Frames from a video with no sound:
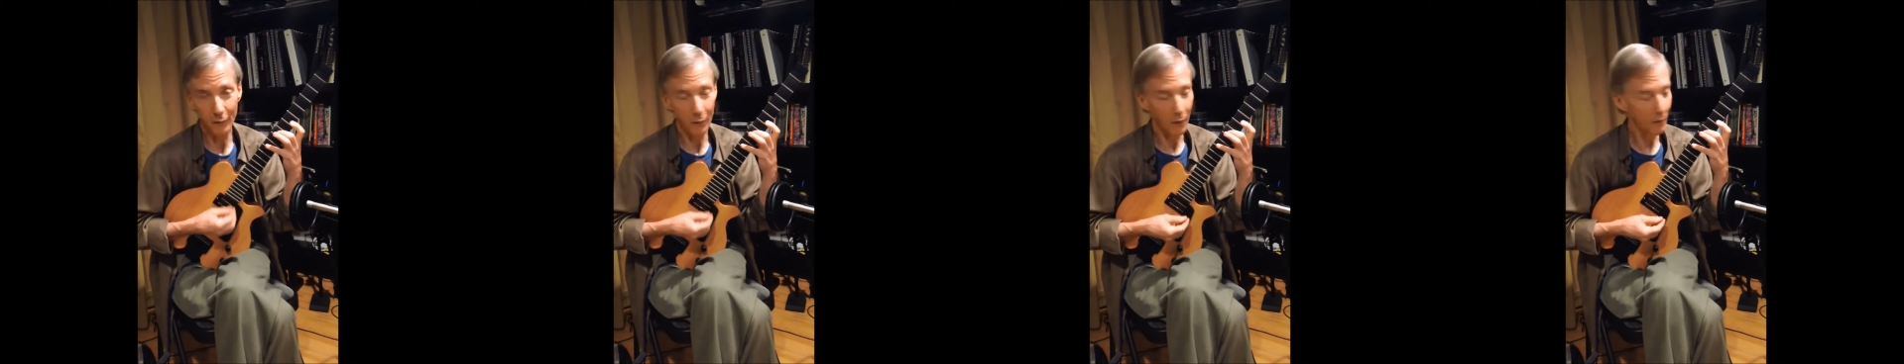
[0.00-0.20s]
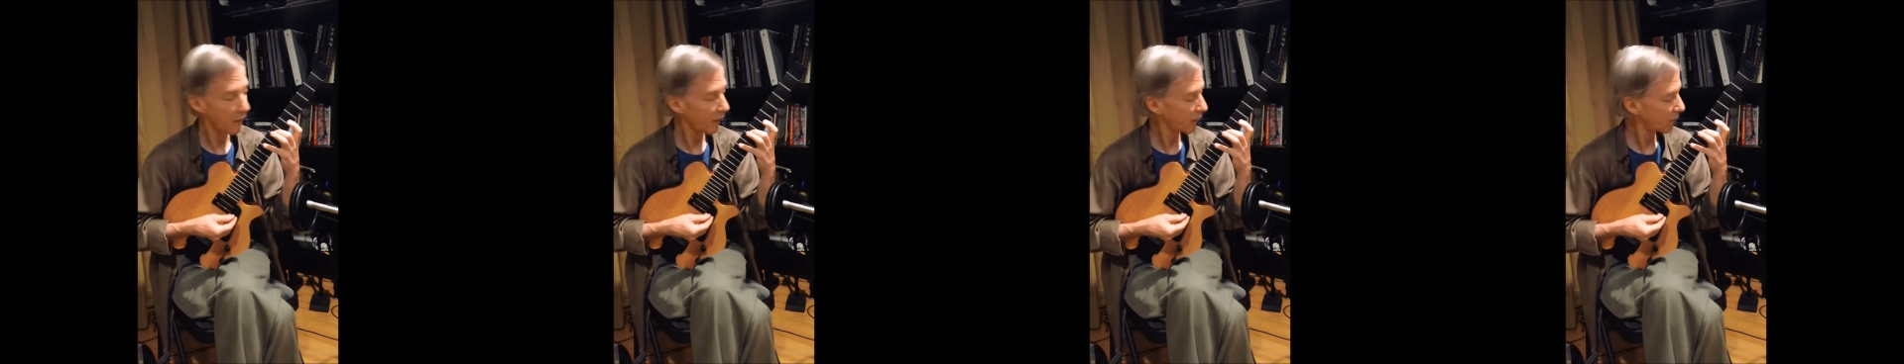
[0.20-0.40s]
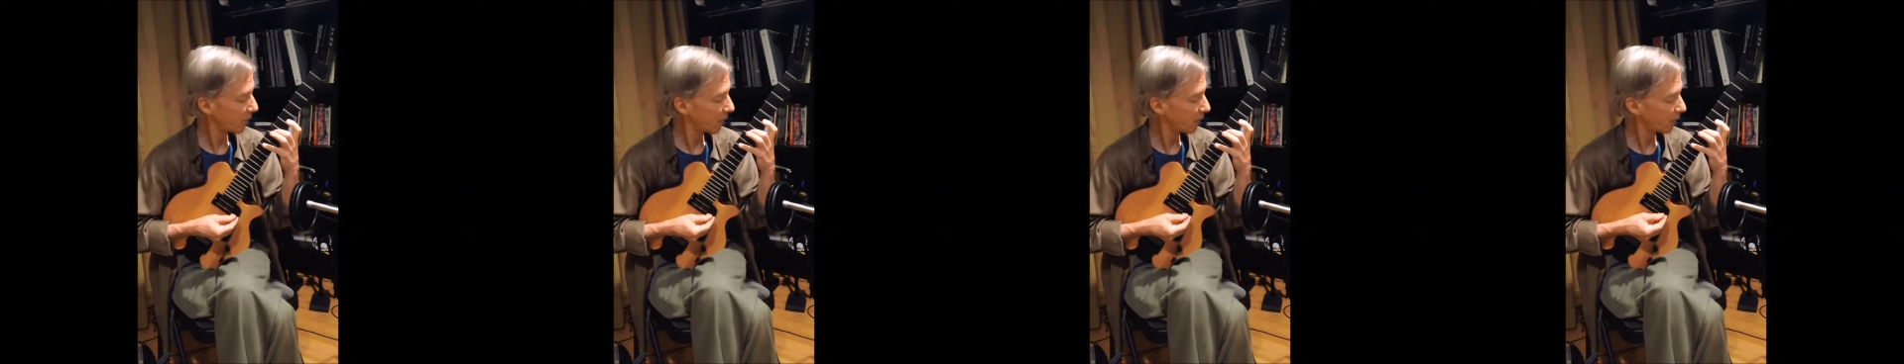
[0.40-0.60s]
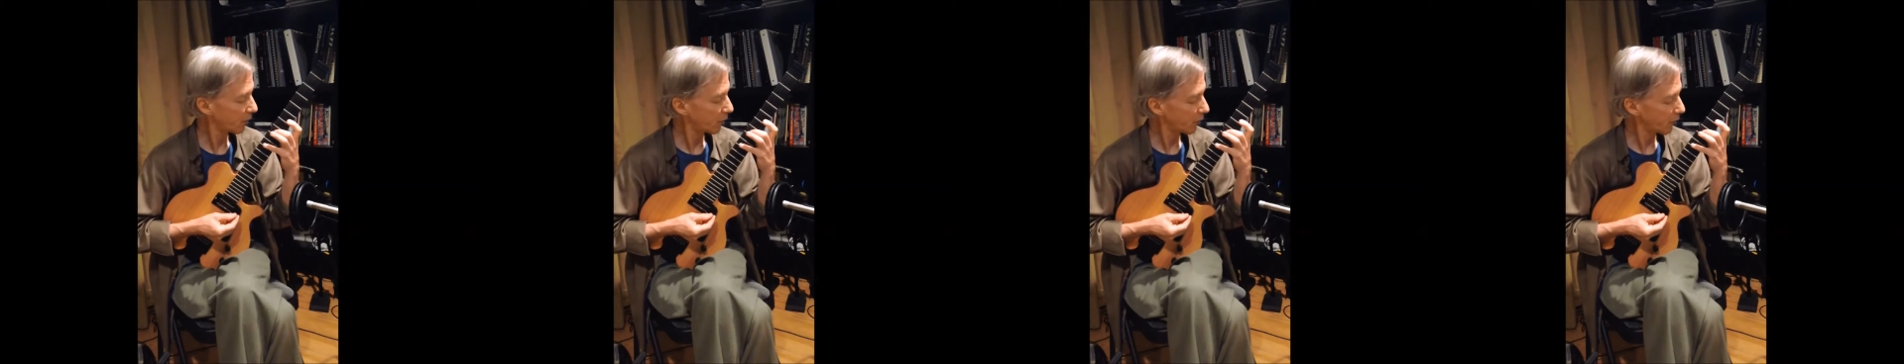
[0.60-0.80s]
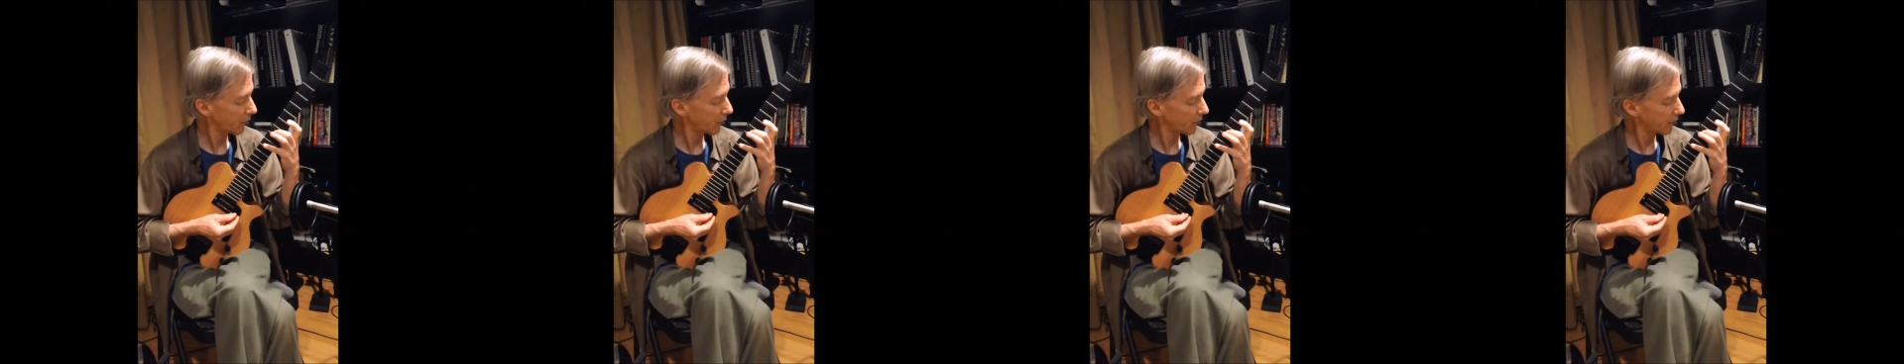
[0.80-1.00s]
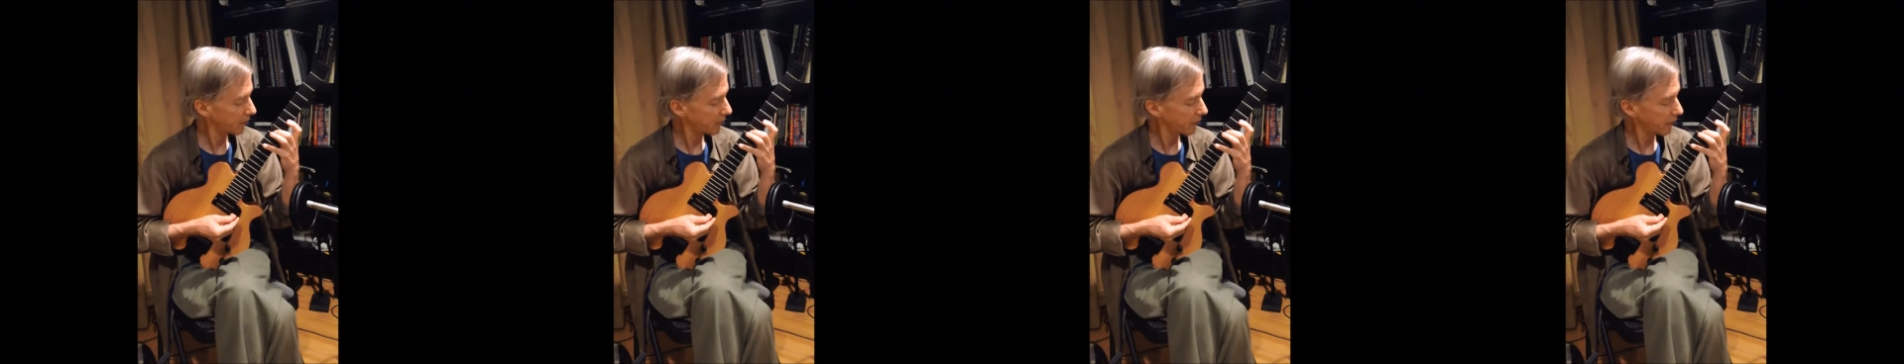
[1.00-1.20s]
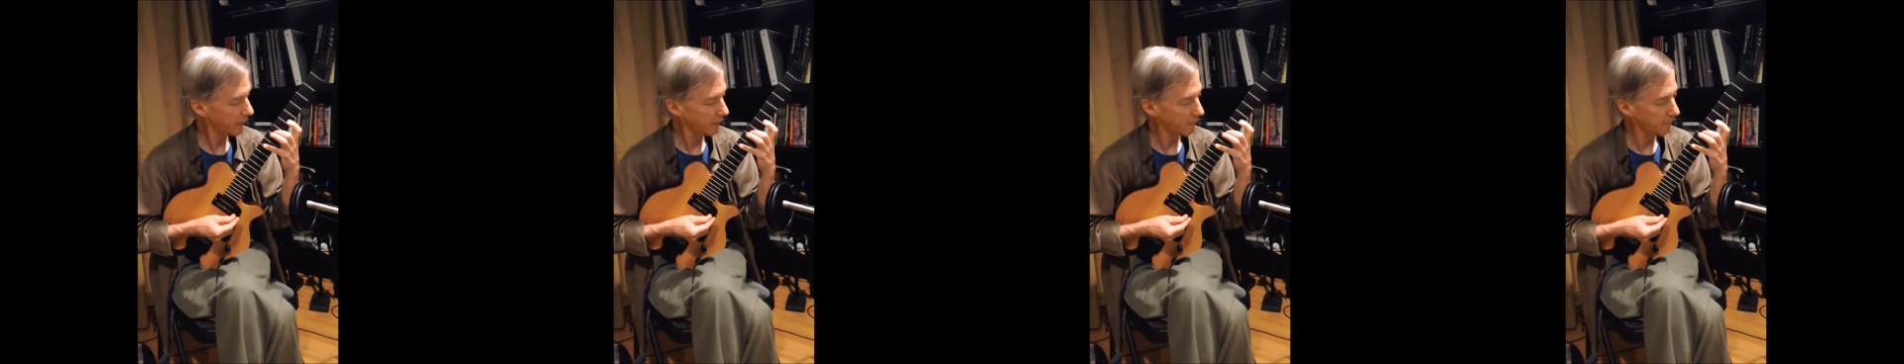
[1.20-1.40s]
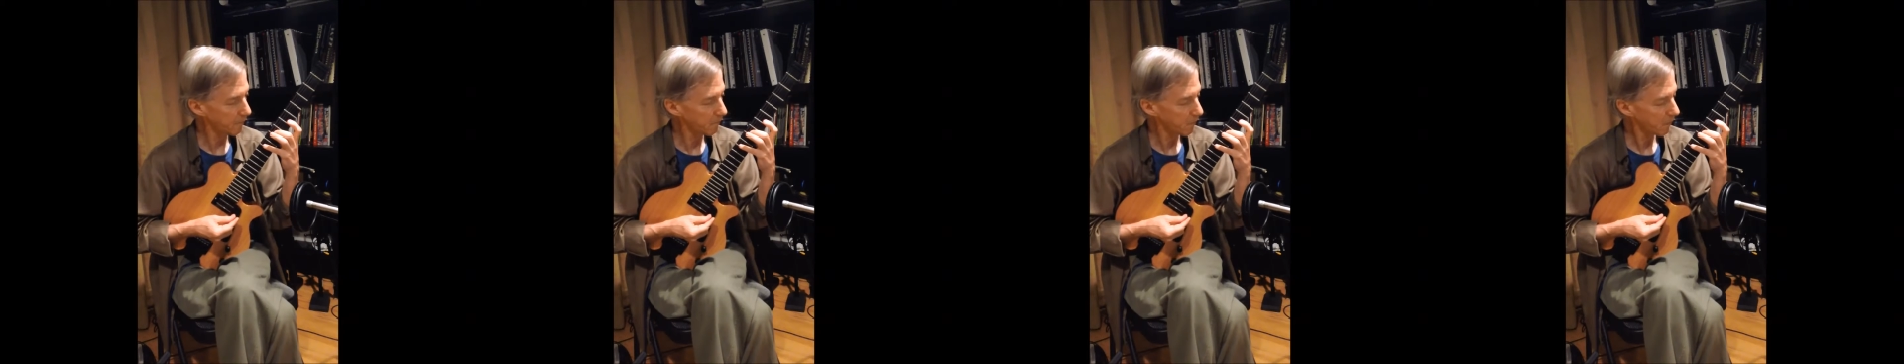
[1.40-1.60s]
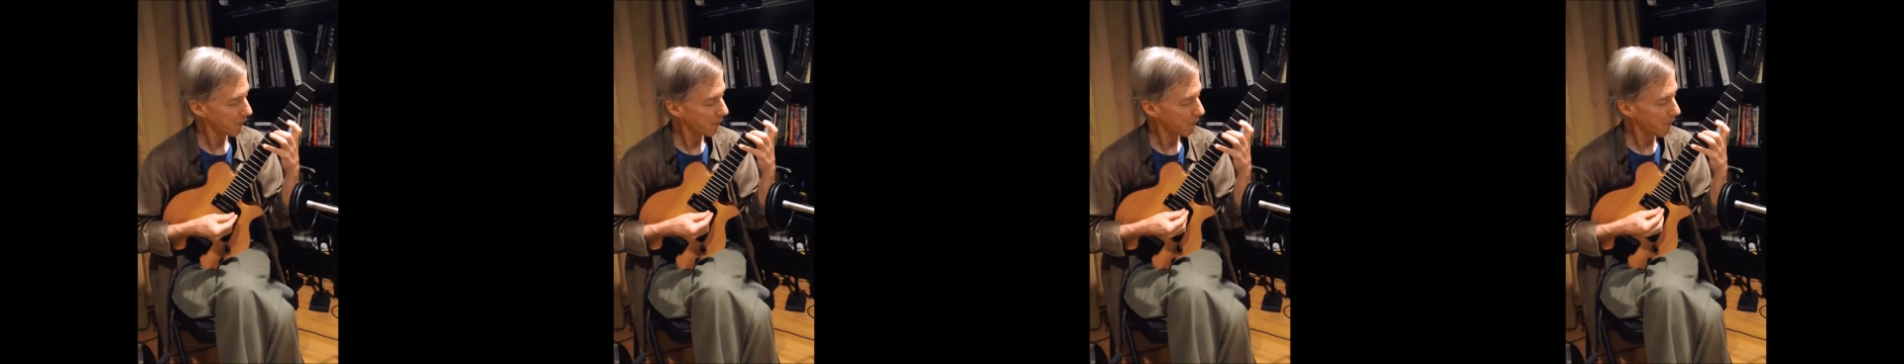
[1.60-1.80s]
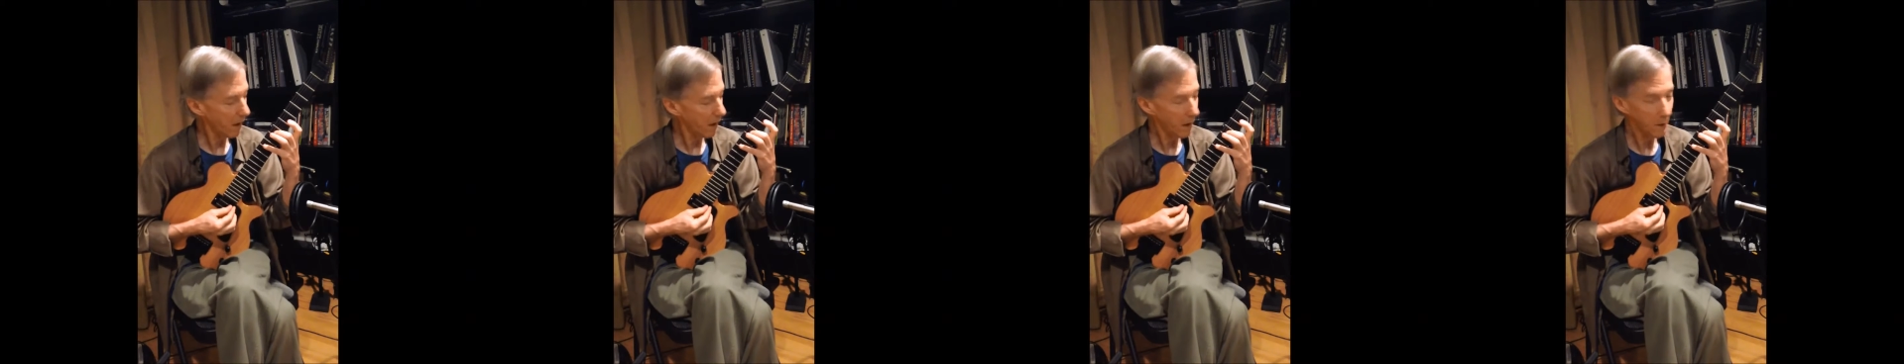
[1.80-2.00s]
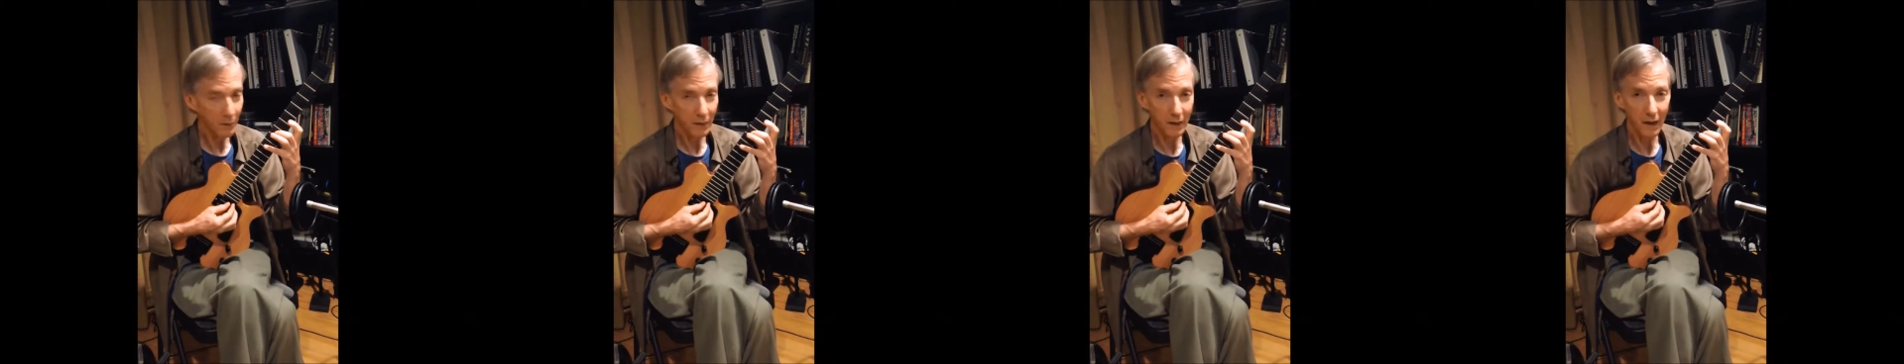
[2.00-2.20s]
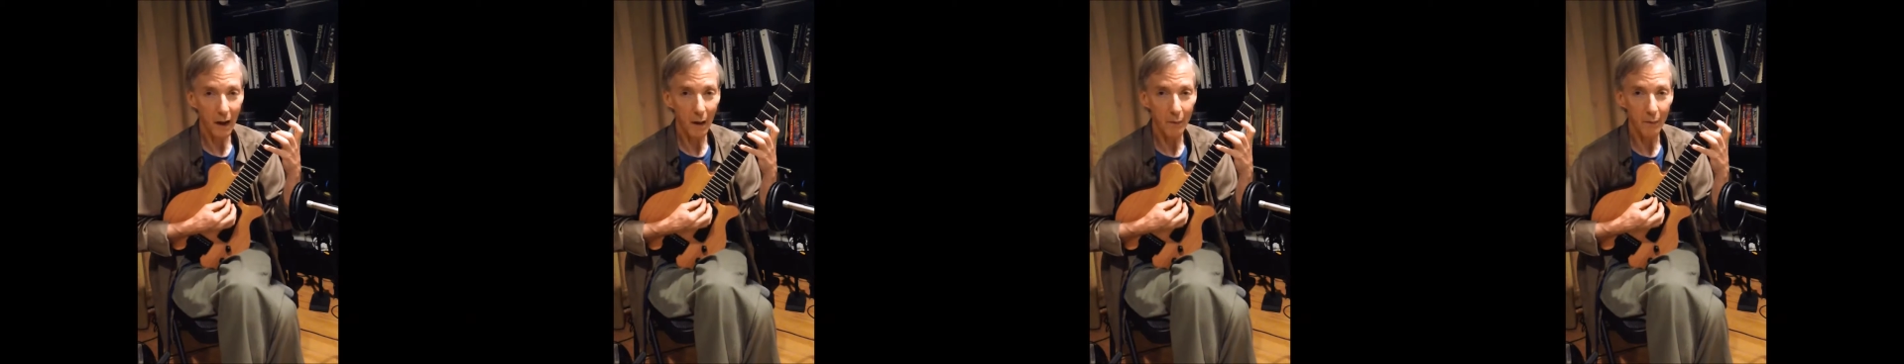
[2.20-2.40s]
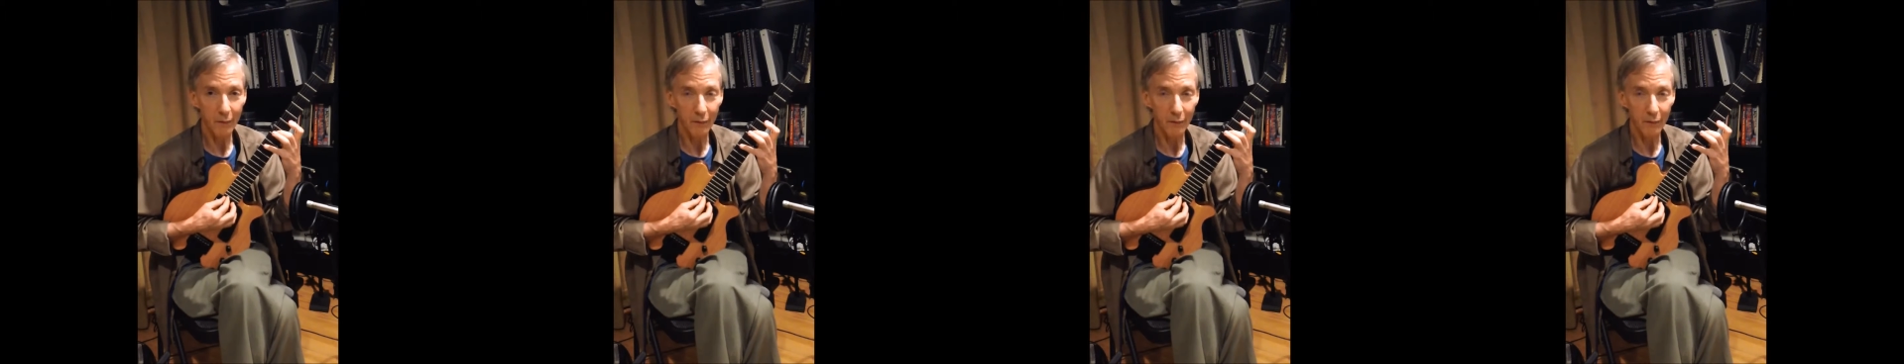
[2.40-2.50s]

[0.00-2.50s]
If I spell the chord bottom to top,